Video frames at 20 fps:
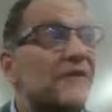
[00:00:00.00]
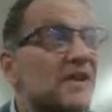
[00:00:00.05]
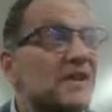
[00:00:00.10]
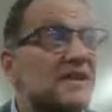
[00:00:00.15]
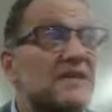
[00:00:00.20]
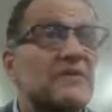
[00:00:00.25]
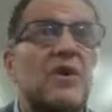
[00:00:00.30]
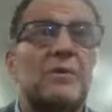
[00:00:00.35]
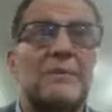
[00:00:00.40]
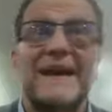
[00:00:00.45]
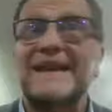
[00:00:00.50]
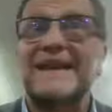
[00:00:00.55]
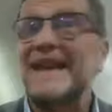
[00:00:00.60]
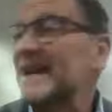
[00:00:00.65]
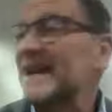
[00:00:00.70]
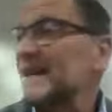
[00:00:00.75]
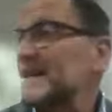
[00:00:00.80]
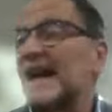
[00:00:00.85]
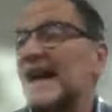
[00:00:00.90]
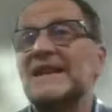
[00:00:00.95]
first of all, make
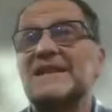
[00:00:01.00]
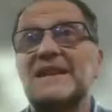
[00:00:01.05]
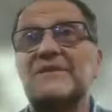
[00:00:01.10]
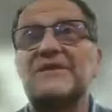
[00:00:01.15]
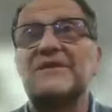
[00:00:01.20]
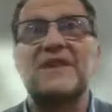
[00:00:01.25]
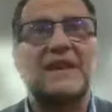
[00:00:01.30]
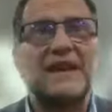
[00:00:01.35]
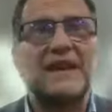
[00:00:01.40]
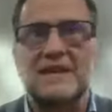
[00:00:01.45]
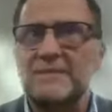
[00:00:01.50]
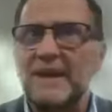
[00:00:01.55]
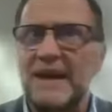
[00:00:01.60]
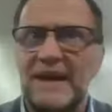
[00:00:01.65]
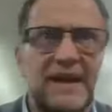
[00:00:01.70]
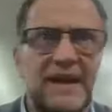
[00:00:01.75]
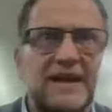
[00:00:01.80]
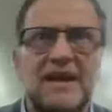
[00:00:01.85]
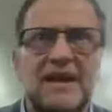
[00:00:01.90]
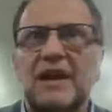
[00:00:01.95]
it exciting. The Kids
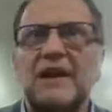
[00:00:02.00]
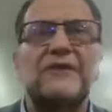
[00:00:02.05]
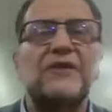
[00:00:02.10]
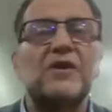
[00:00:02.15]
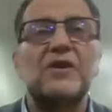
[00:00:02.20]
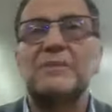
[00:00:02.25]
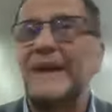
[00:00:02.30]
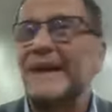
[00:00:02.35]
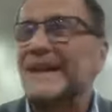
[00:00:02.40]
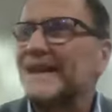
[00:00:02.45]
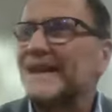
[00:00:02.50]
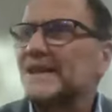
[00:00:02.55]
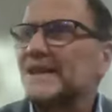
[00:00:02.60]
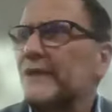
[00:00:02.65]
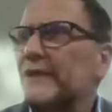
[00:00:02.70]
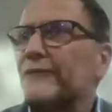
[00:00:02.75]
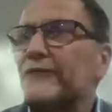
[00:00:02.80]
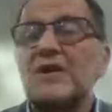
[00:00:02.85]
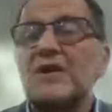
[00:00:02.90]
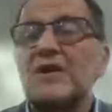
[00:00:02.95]
make it colourful, make it
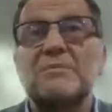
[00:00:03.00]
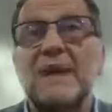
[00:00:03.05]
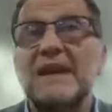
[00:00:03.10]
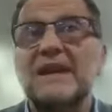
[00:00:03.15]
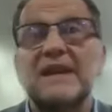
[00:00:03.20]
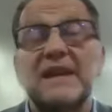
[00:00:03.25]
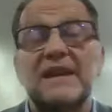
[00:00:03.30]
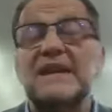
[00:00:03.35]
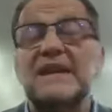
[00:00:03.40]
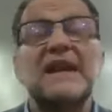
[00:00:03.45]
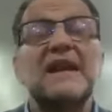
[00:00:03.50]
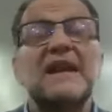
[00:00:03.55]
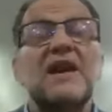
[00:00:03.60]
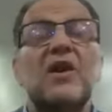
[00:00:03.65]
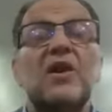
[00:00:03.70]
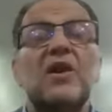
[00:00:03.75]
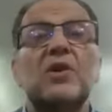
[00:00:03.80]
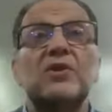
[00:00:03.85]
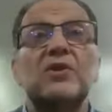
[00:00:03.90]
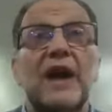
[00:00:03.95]
different, make it
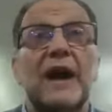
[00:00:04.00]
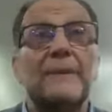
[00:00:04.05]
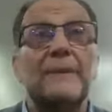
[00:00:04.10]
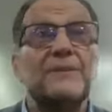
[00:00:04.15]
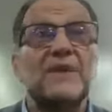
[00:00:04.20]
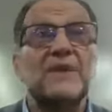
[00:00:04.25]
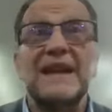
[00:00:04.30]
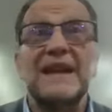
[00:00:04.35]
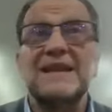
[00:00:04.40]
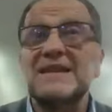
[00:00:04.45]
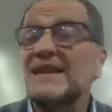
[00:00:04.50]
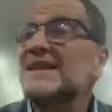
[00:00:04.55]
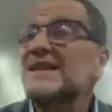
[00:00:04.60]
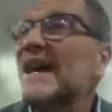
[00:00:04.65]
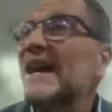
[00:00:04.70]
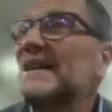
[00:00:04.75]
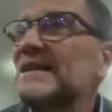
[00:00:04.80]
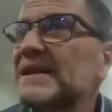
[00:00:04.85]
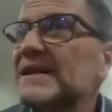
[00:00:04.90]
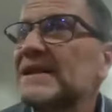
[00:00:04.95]
all that. That's the
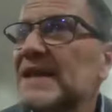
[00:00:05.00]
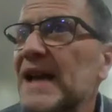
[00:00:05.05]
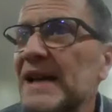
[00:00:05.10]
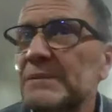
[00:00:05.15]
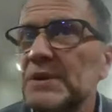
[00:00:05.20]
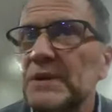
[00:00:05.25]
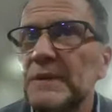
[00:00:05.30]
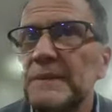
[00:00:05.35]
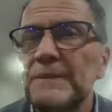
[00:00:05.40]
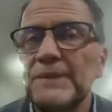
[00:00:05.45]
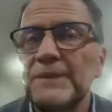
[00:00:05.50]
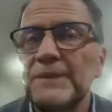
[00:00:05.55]
Seder table.